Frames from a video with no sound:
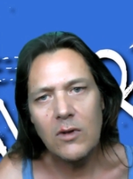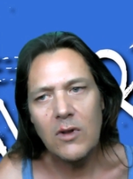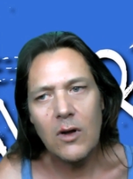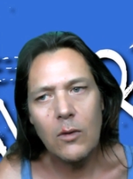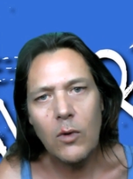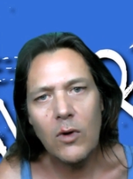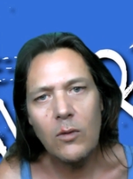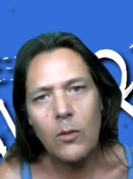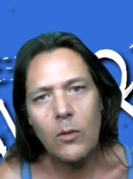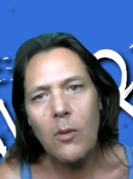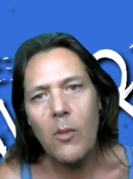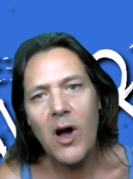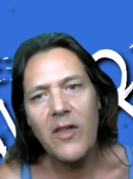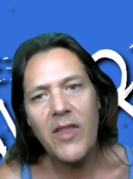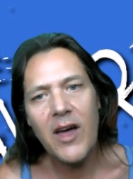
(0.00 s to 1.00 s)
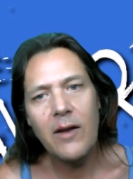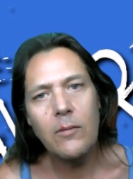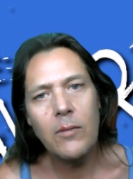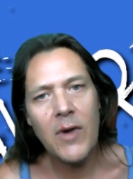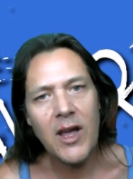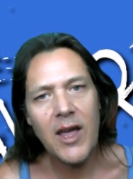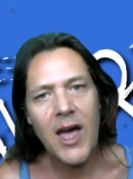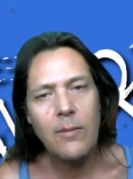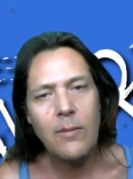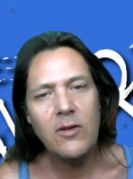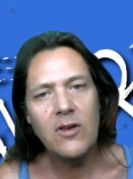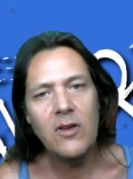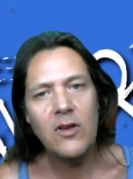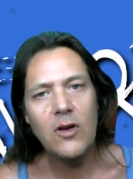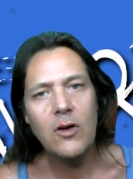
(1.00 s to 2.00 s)
you know what what might that make
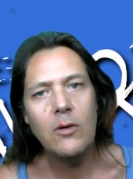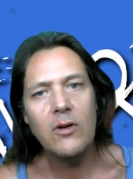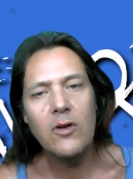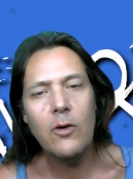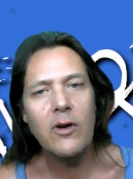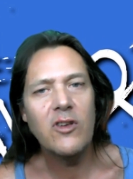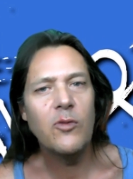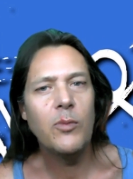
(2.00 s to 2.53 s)
happen to you and your